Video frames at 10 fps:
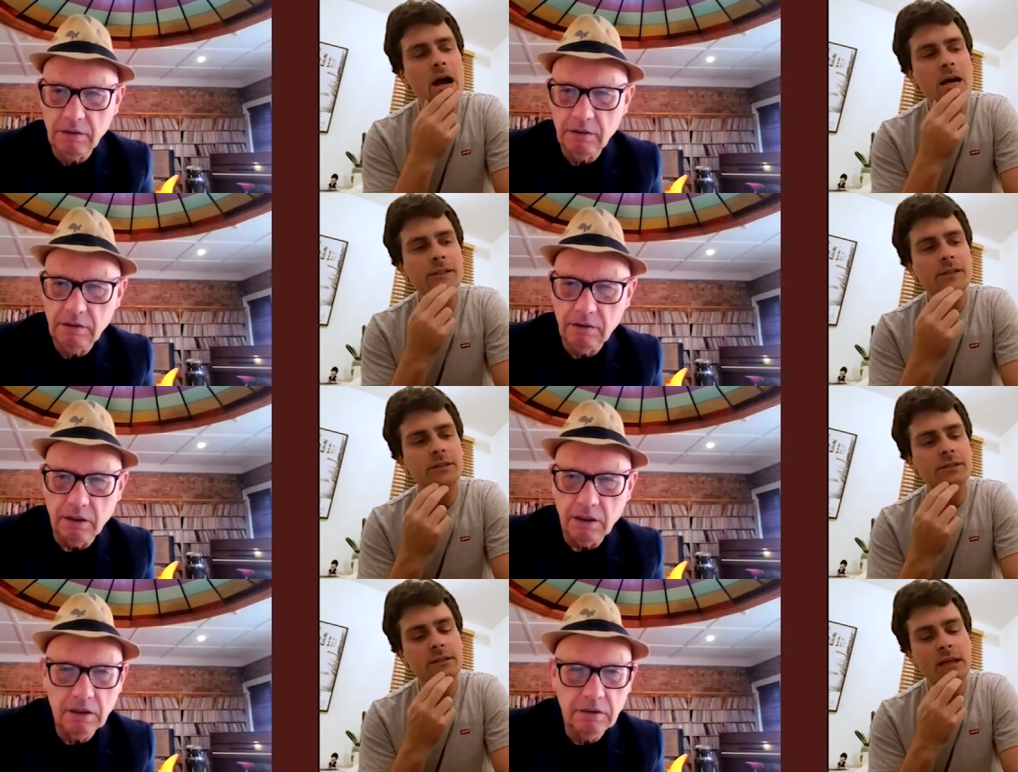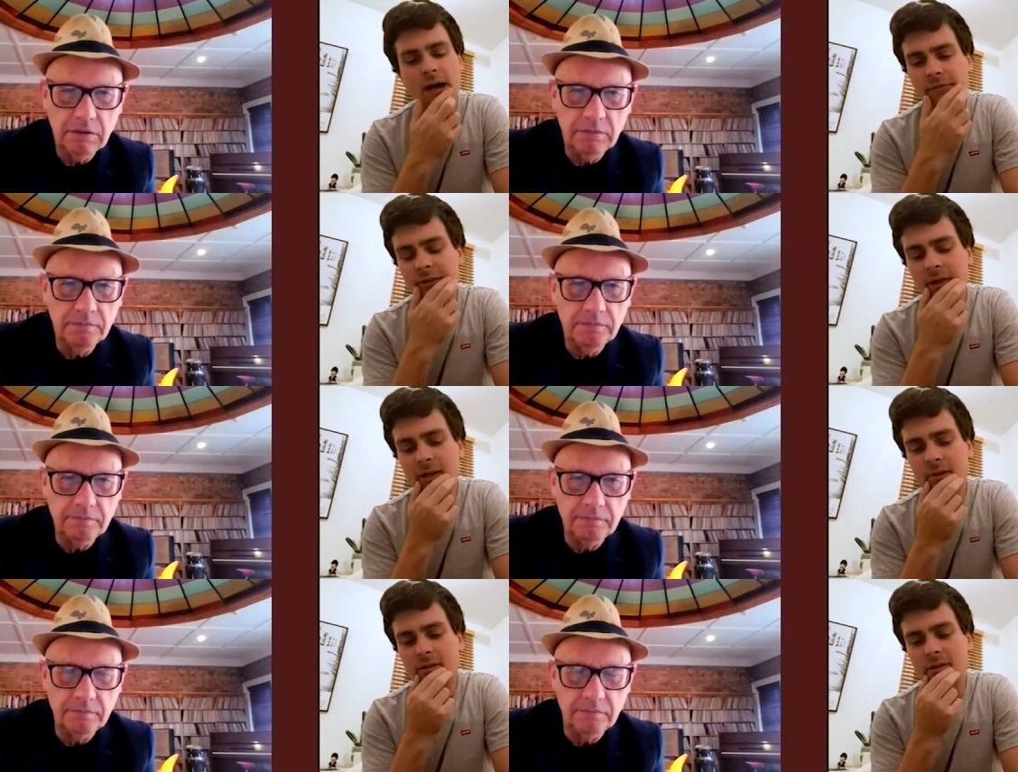Speaker 1: I just yeah I feel like
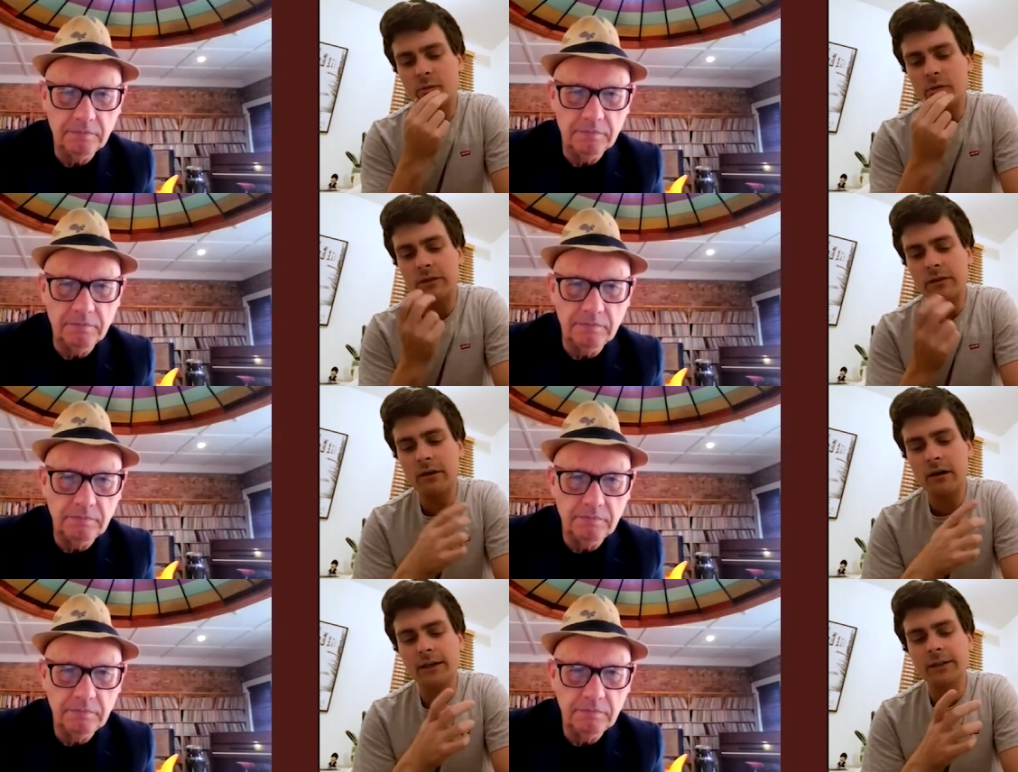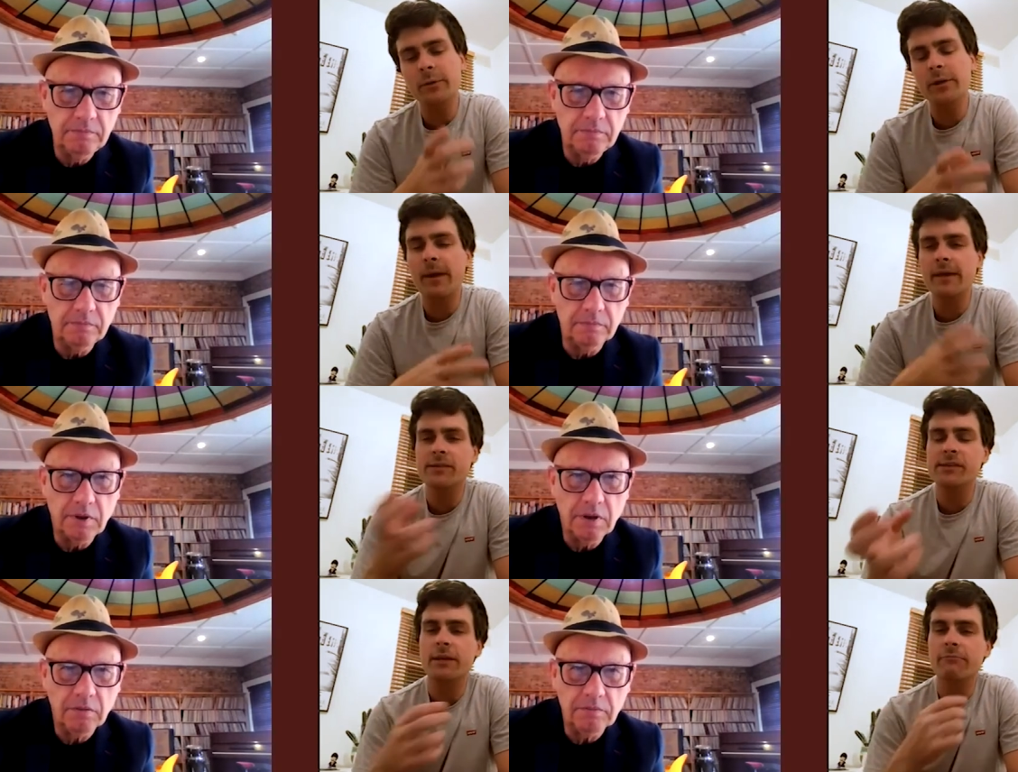you you I don't want to make the
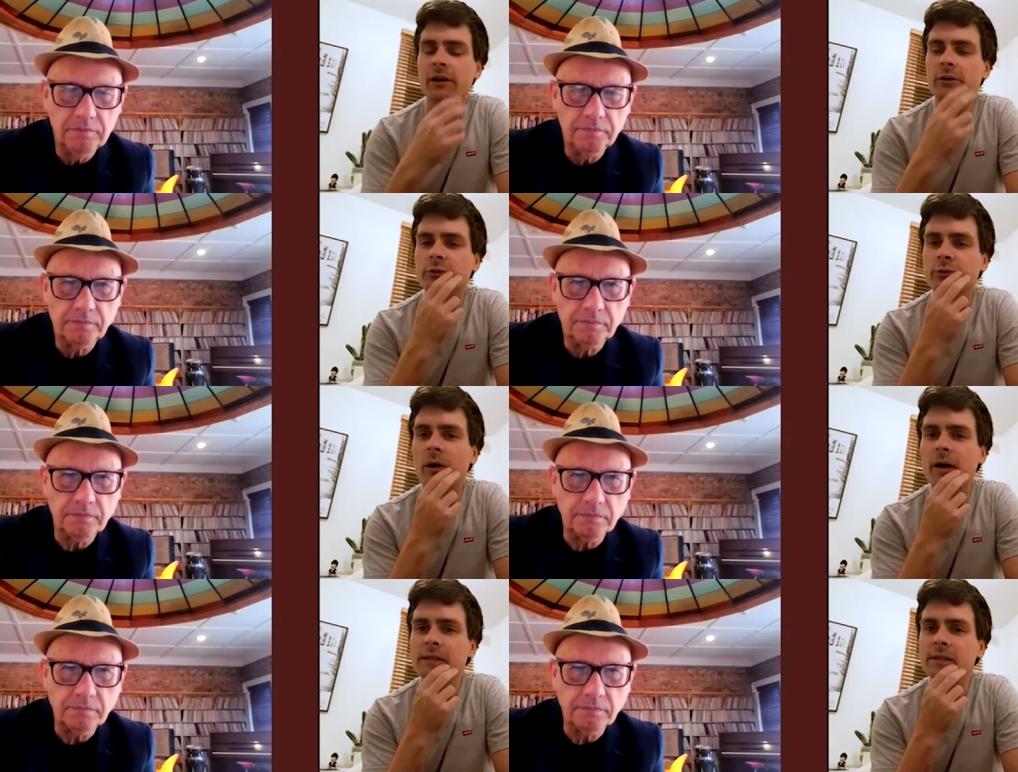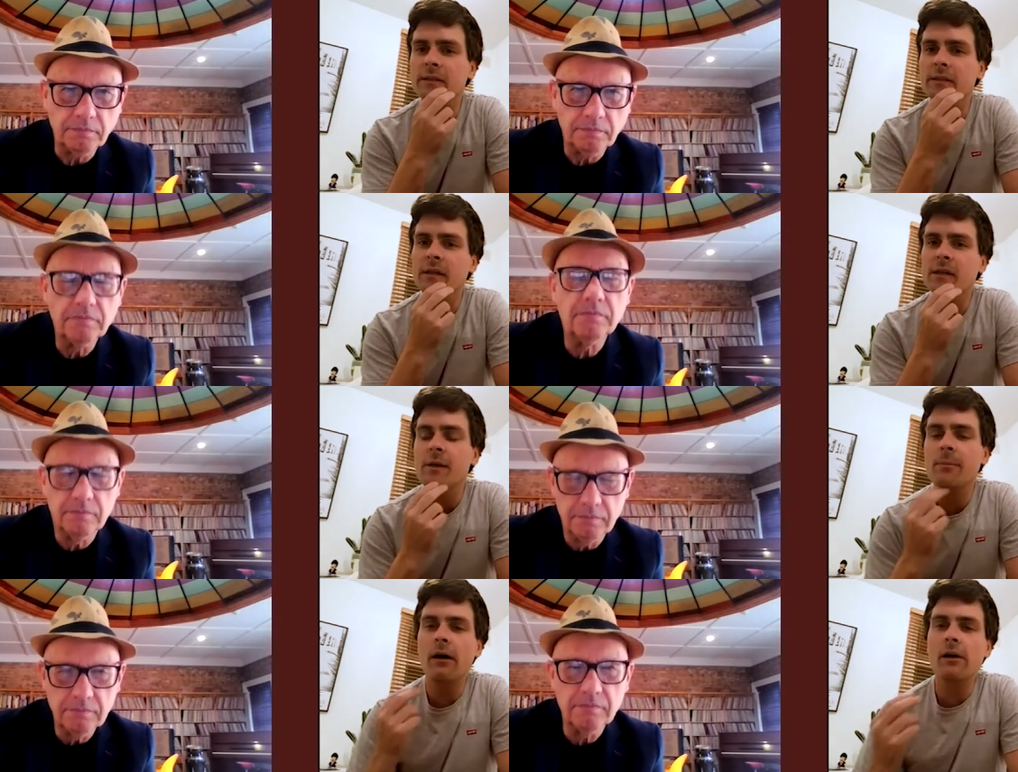same record twice
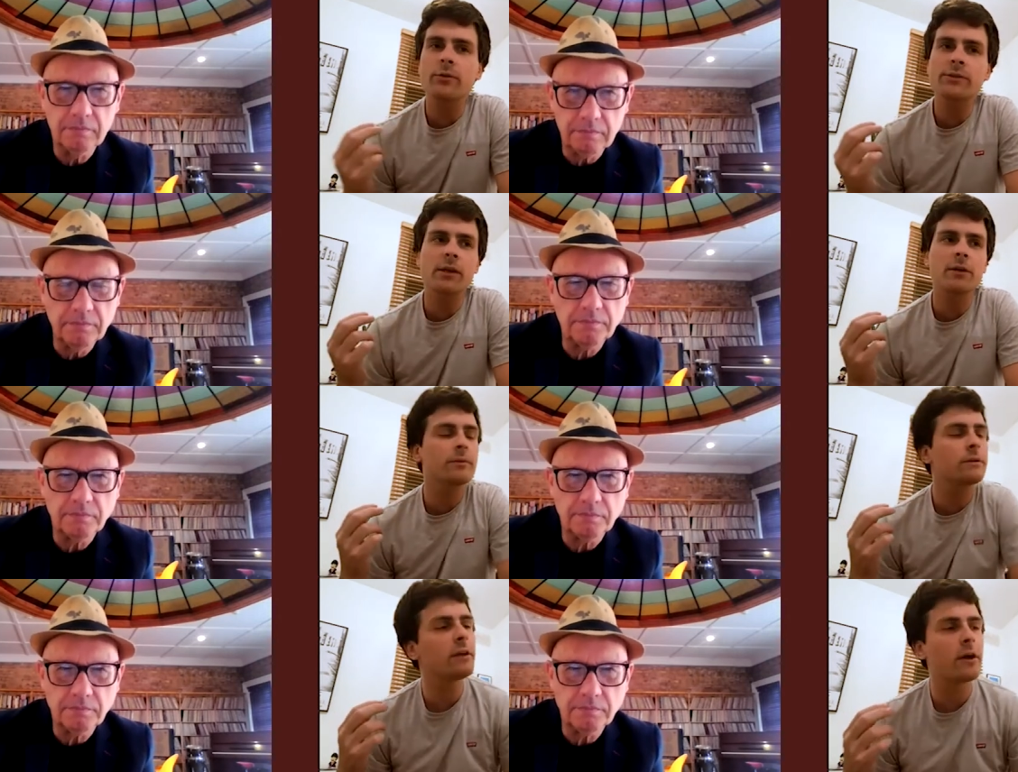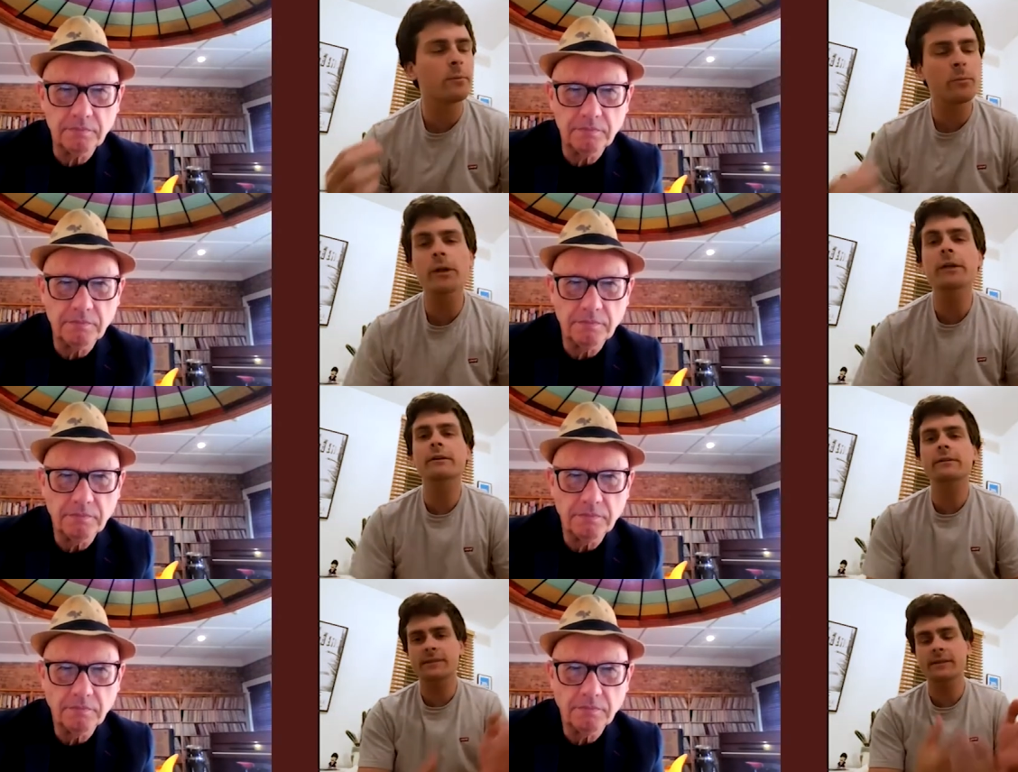but I also, you know, want
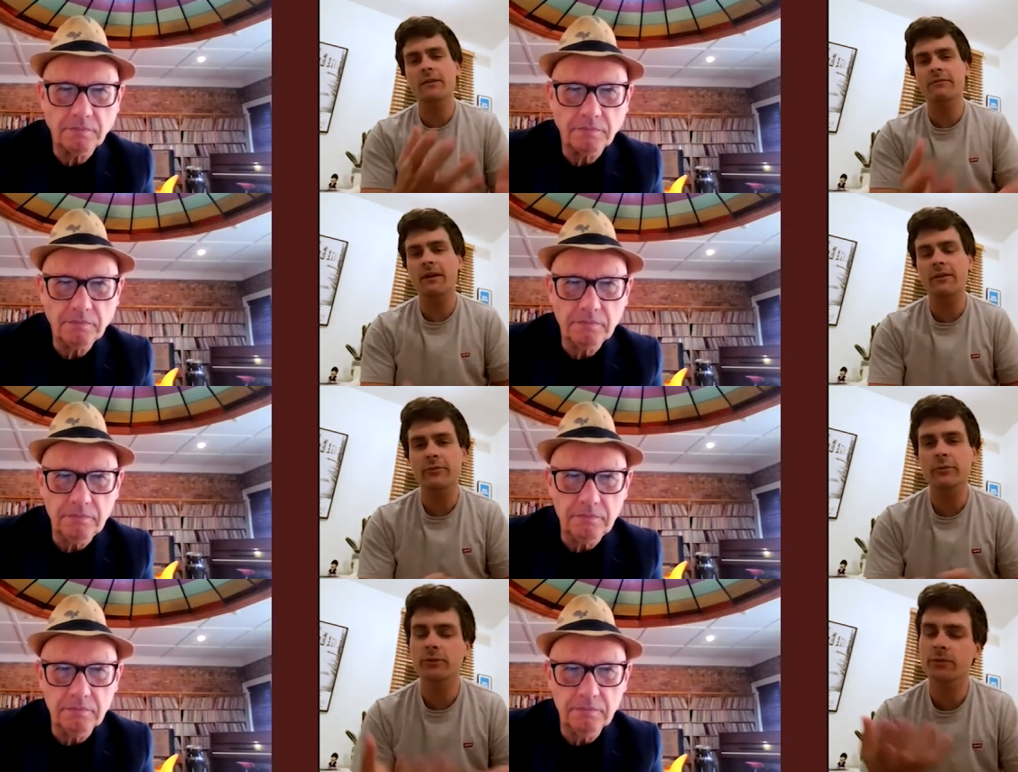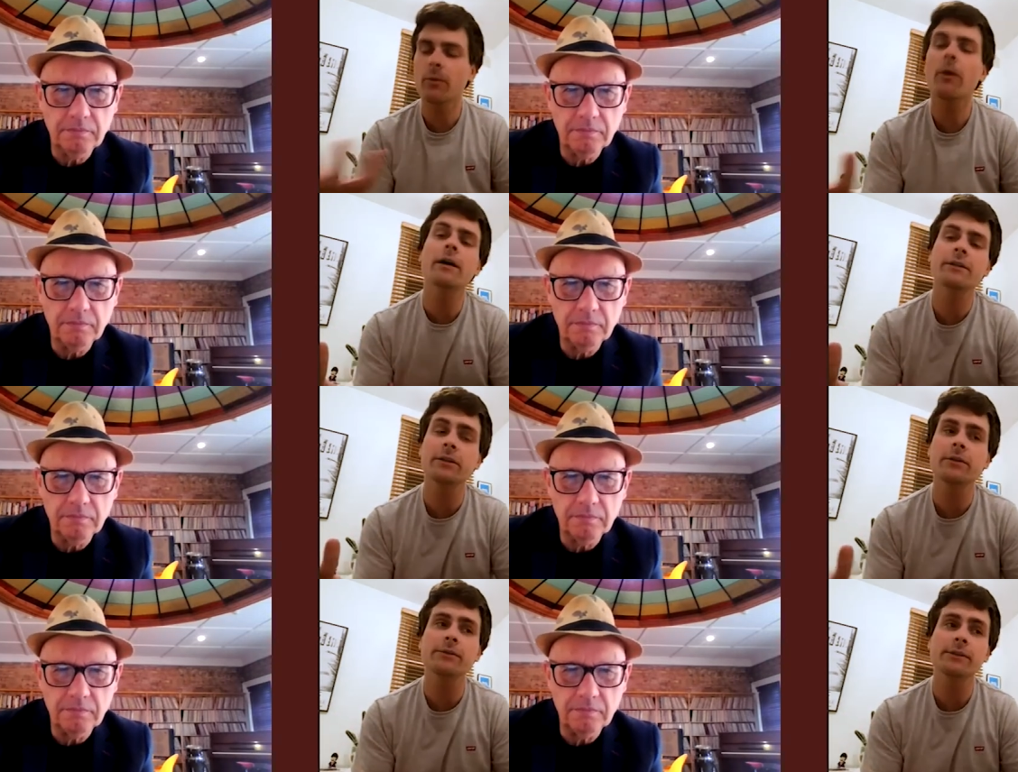to stay faithful to what I
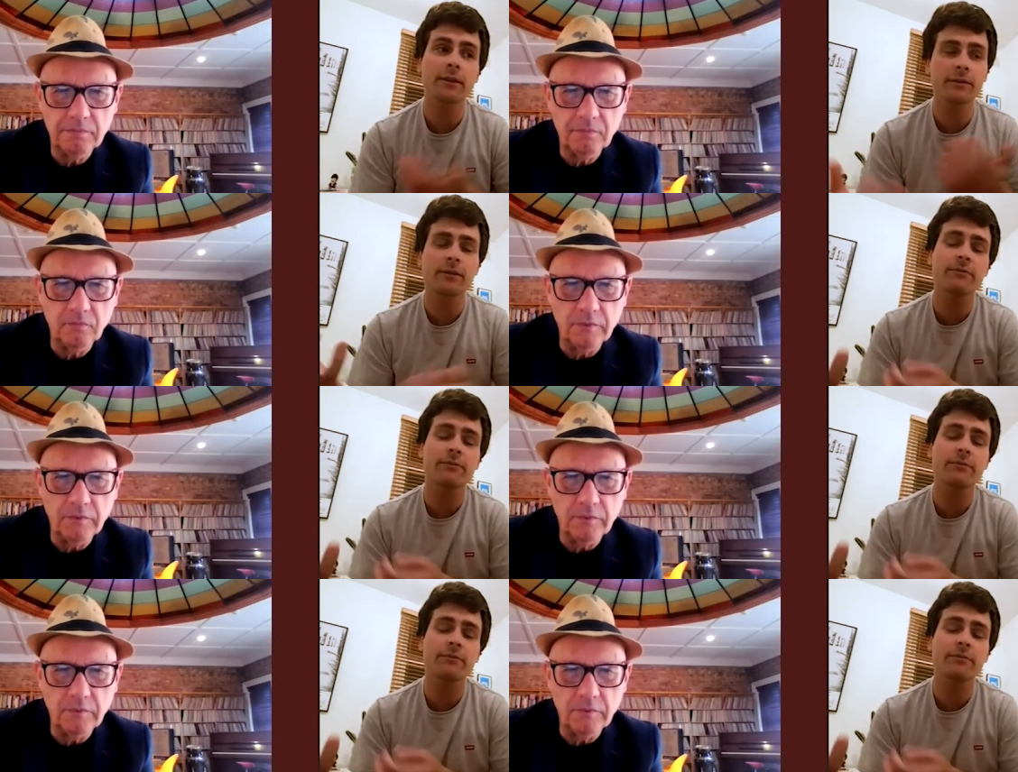do. So there's